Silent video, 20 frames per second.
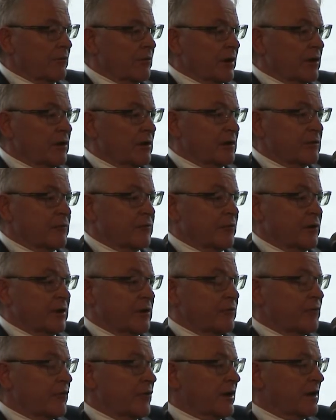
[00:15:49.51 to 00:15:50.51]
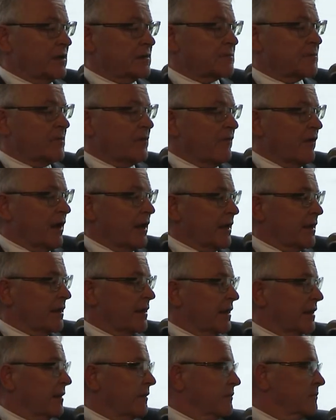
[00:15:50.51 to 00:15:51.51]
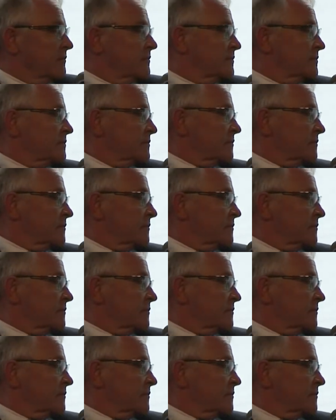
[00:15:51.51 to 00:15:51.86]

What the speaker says: regulatory triggers provided in